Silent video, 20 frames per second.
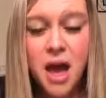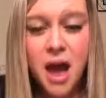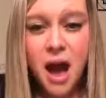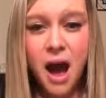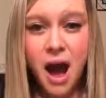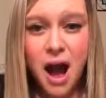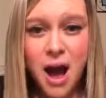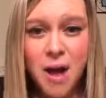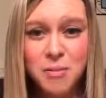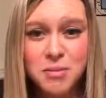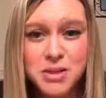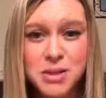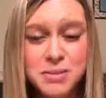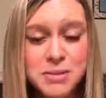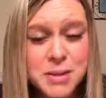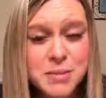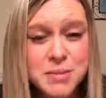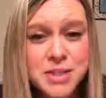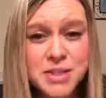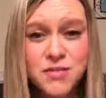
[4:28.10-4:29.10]

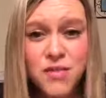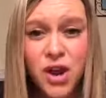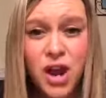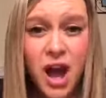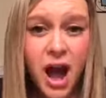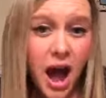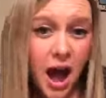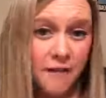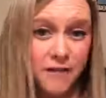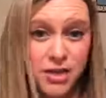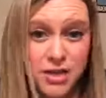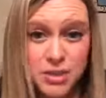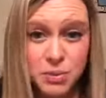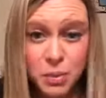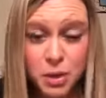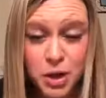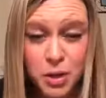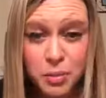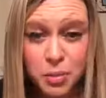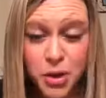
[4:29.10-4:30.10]
Sometimes it's very obvious
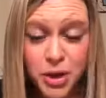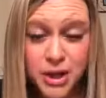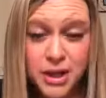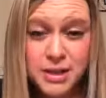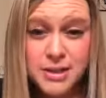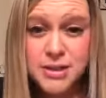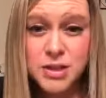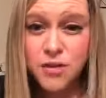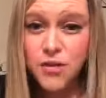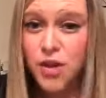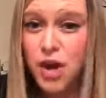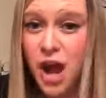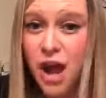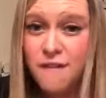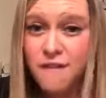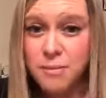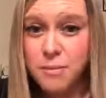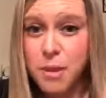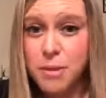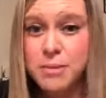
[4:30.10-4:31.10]
where to put it, so if you're
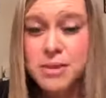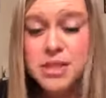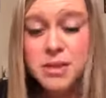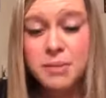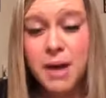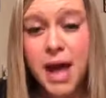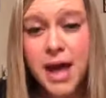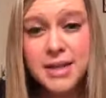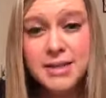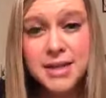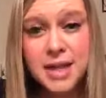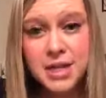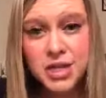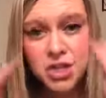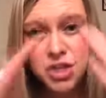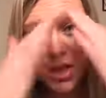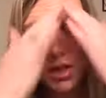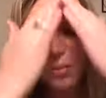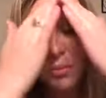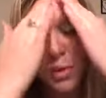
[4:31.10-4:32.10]
having maybe some head
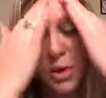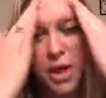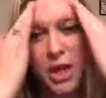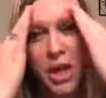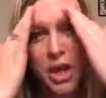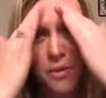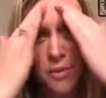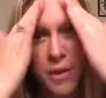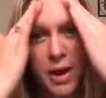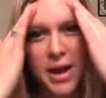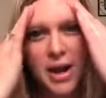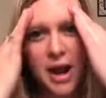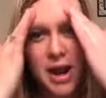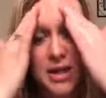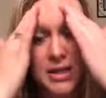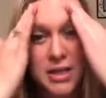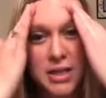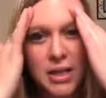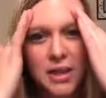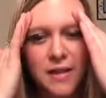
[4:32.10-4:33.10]
tension, putting it right
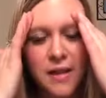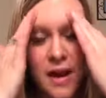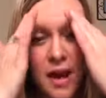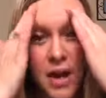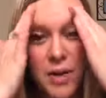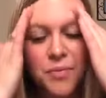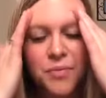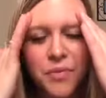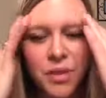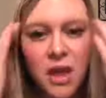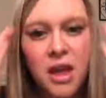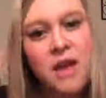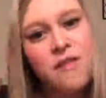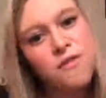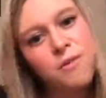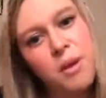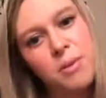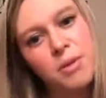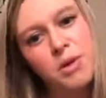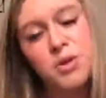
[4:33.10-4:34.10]
onto there.
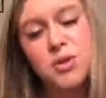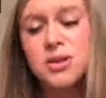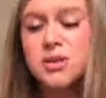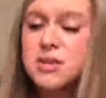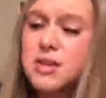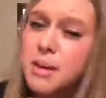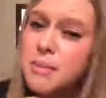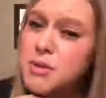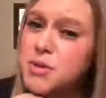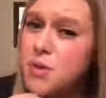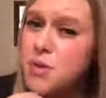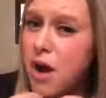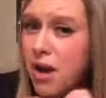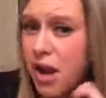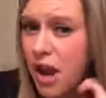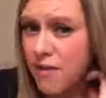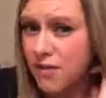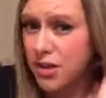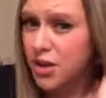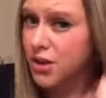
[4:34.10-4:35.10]
Maybe you slept wrong,
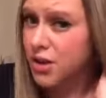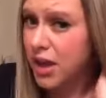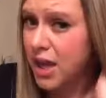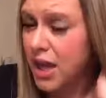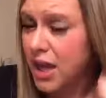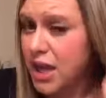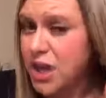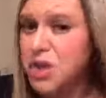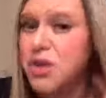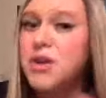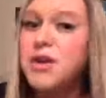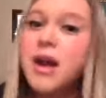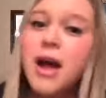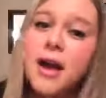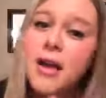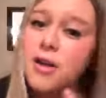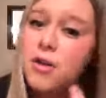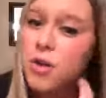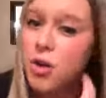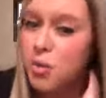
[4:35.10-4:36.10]
have a little kink in your
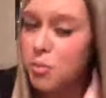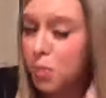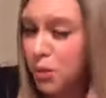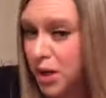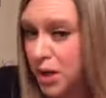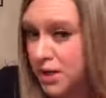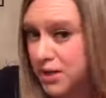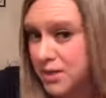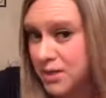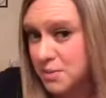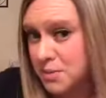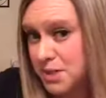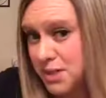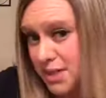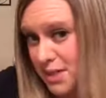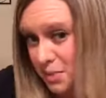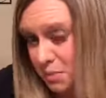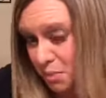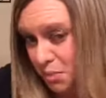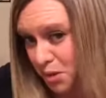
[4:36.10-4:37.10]
neck, you can put some
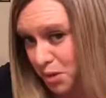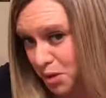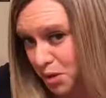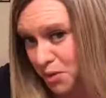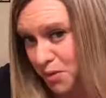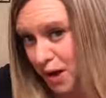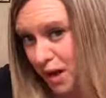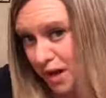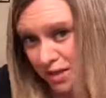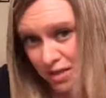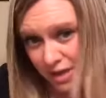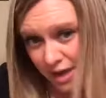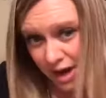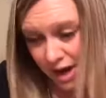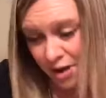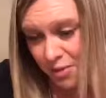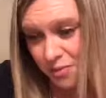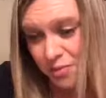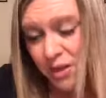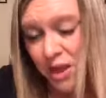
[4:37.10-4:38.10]
deep blue right
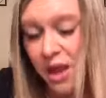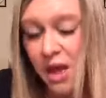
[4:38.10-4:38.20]
there.